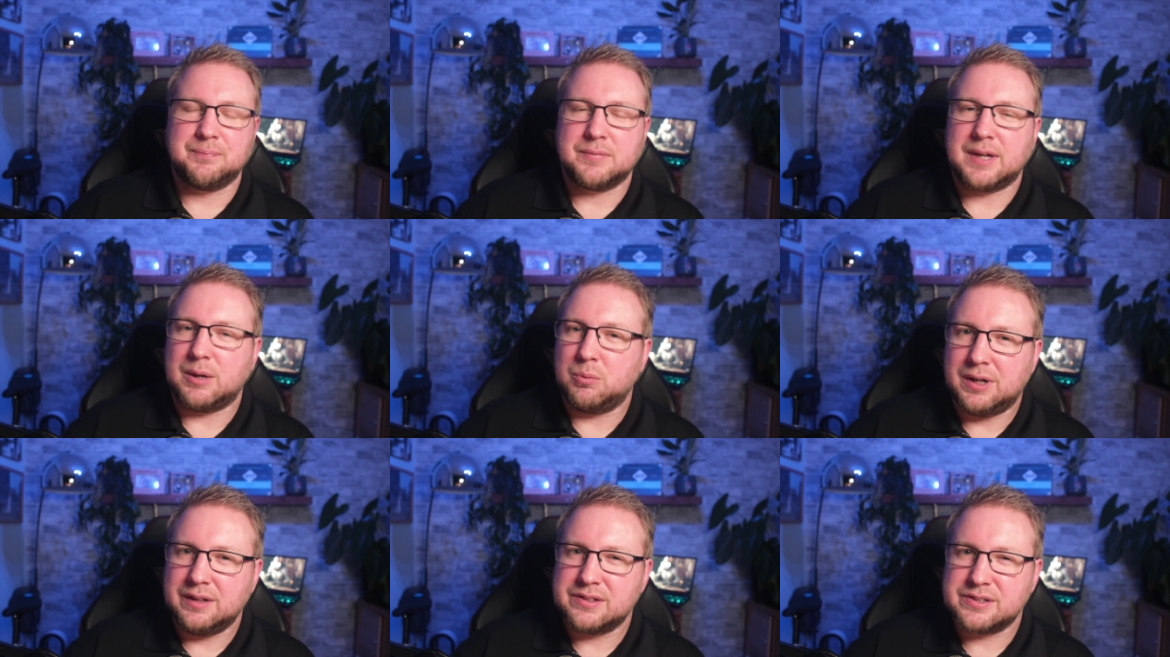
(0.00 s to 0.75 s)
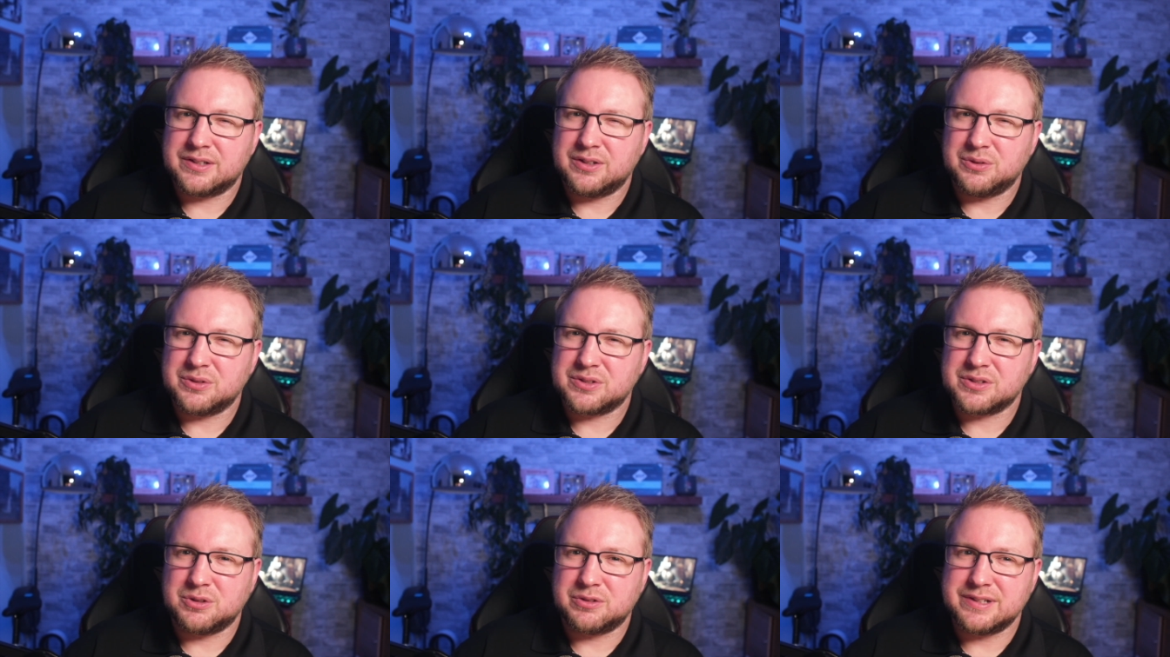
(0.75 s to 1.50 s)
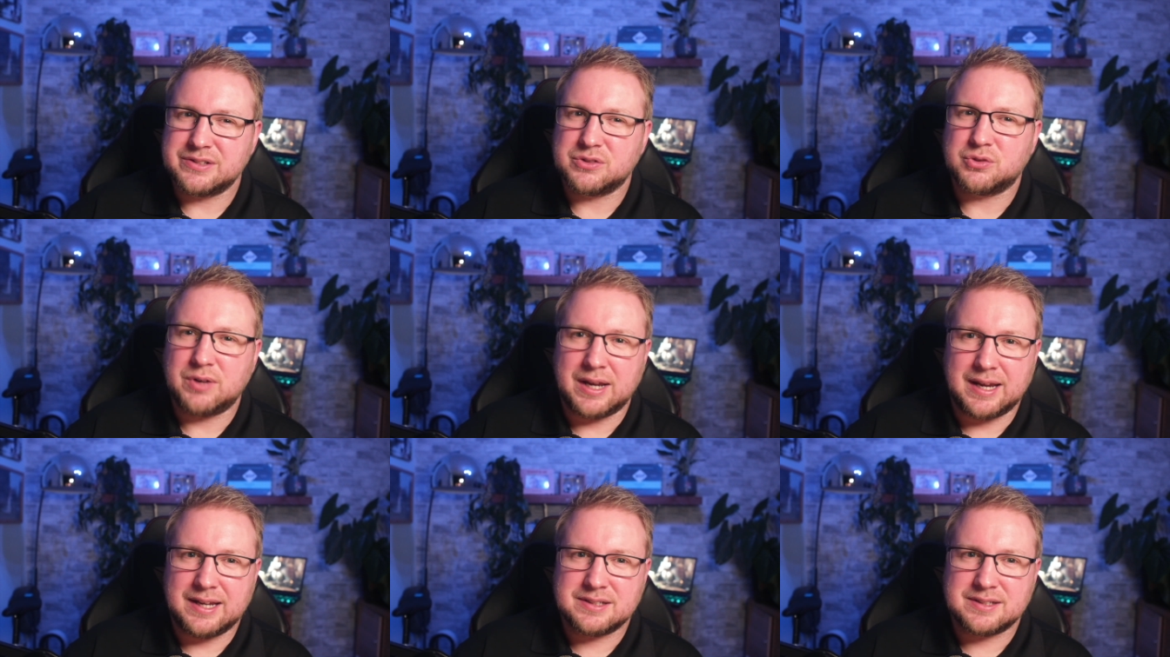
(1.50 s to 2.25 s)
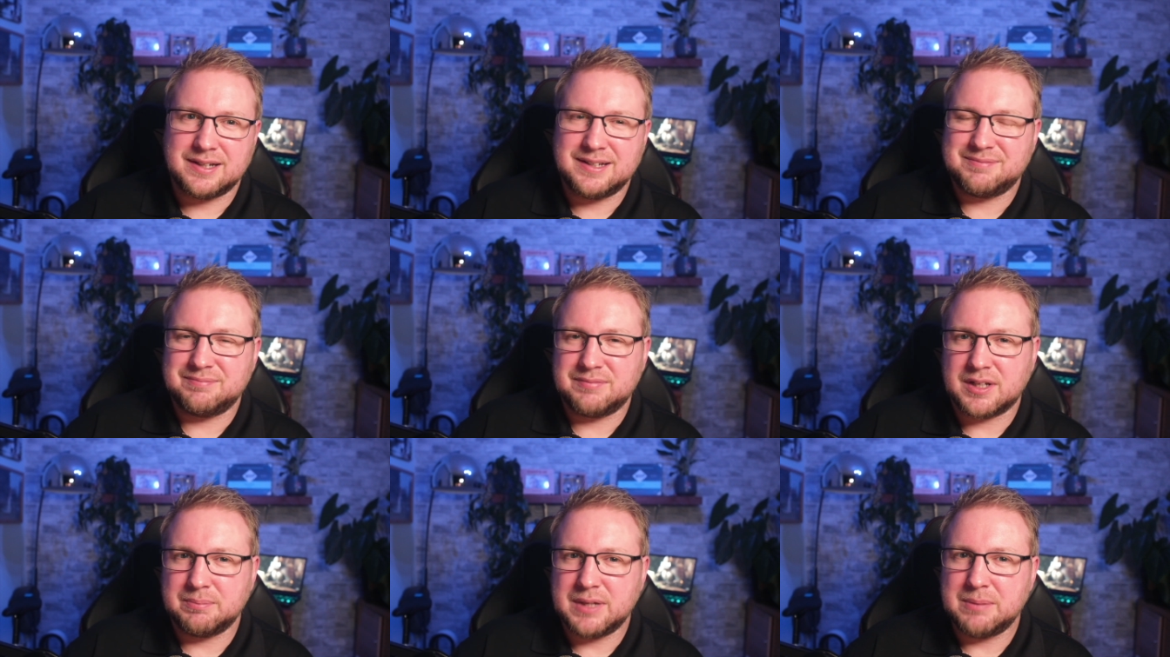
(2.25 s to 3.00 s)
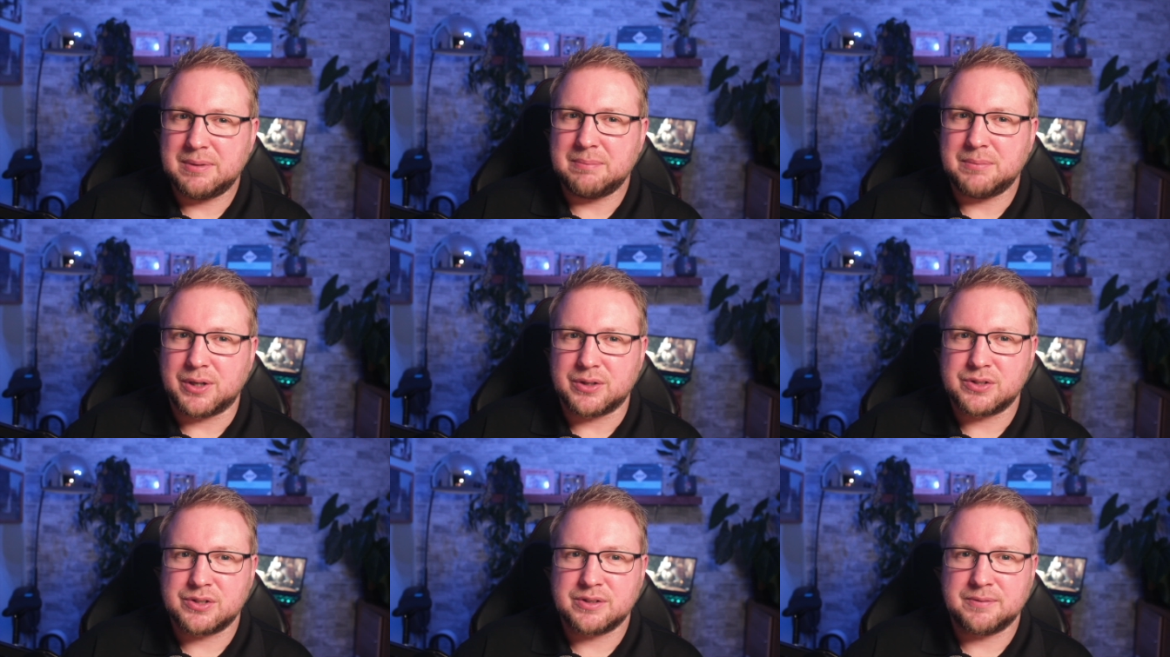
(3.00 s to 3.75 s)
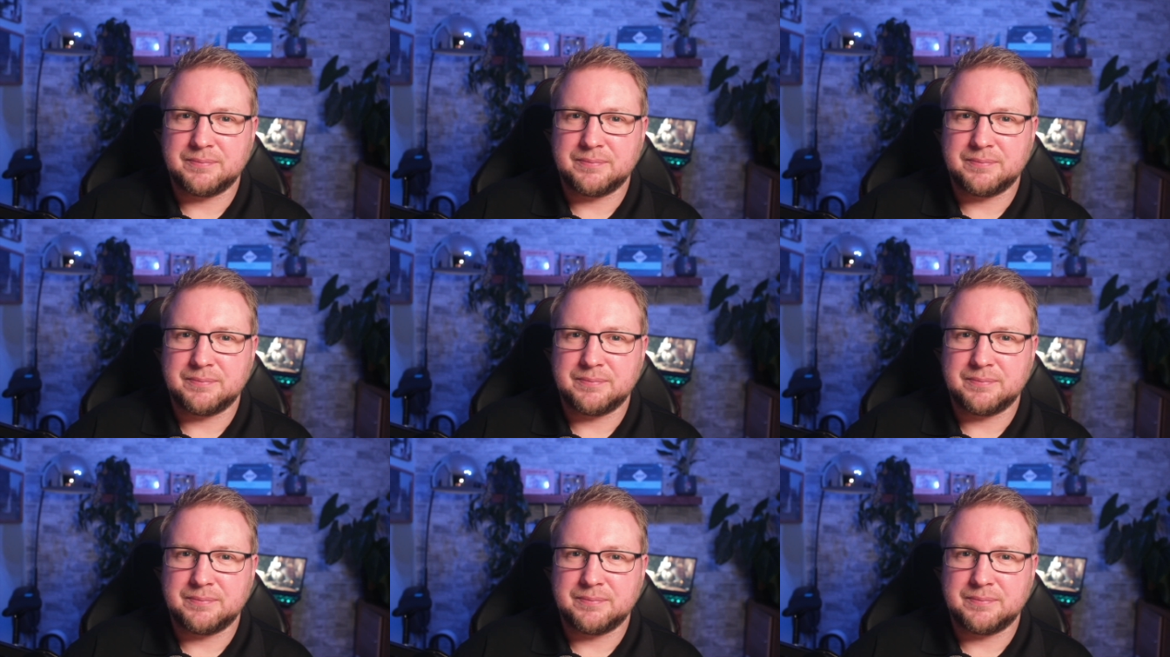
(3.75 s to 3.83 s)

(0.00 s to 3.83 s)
And while the secure score is great, it can be a bit much.